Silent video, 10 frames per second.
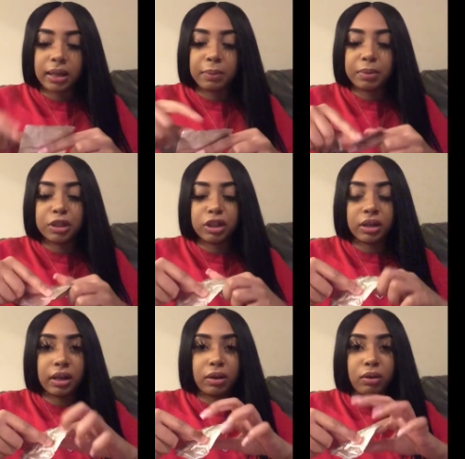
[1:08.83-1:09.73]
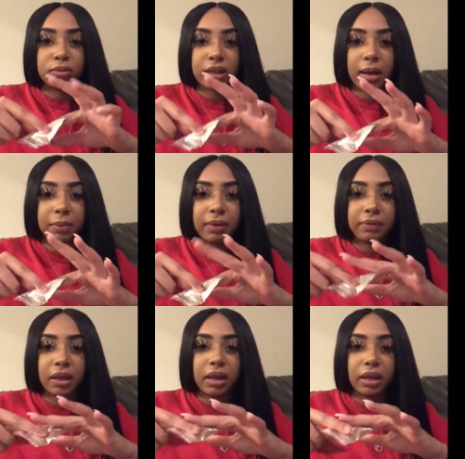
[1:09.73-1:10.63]
put your nail on top of
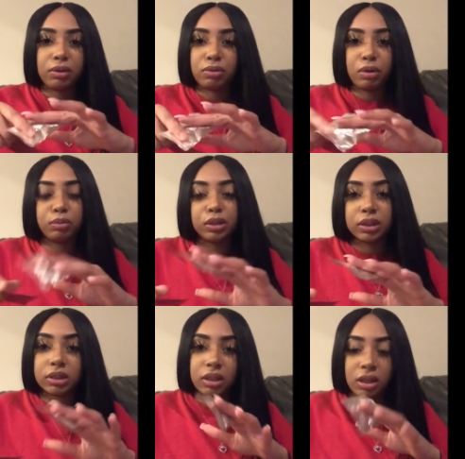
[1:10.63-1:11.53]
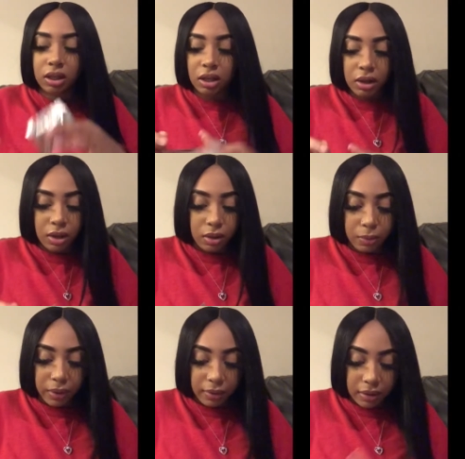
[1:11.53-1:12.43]
it, and you know, just
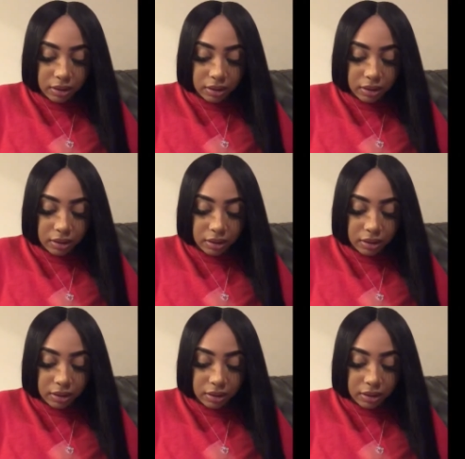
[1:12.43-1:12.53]
wear it.